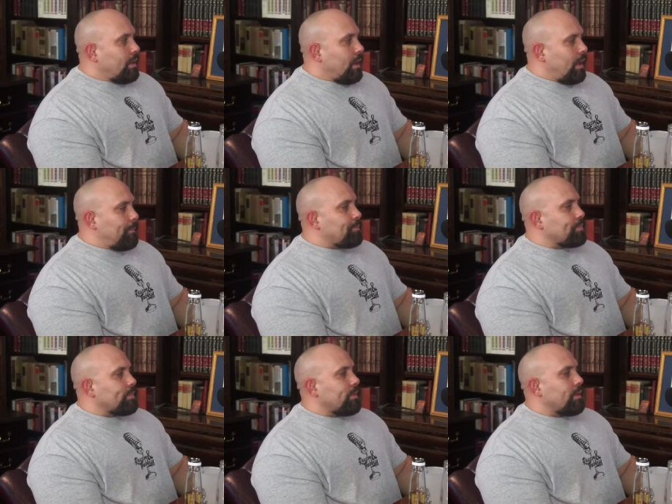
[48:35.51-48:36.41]

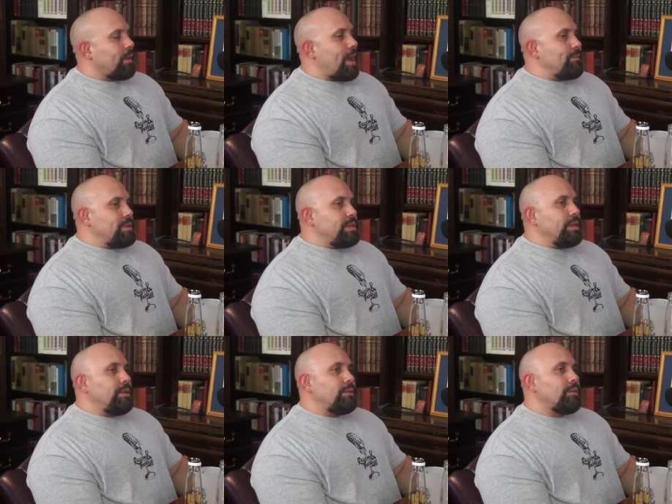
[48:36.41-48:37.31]
um, I've
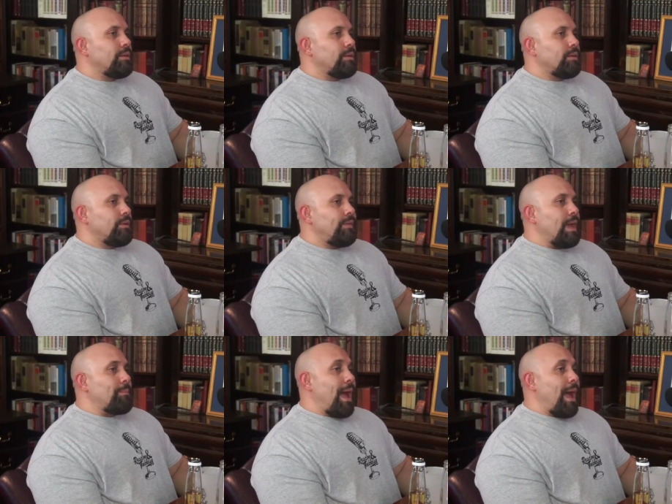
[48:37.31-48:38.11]
seen them